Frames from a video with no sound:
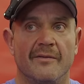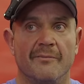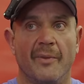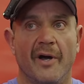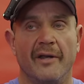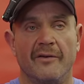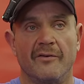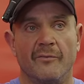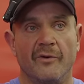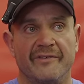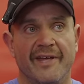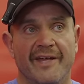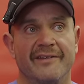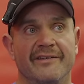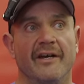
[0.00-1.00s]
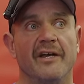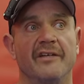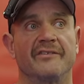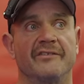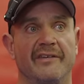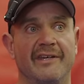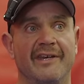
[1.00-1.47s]
But what that
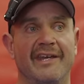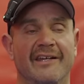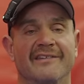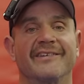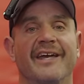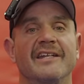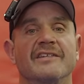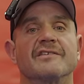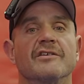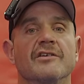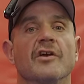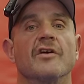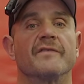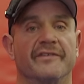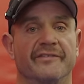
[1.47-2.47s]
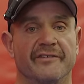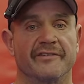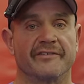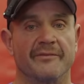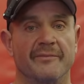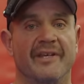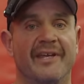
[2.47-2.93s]
does is it excites the nervous
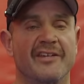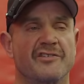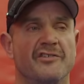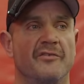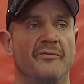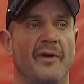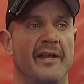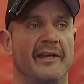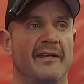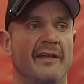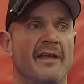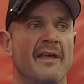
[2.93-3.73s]
system. It gets you ready.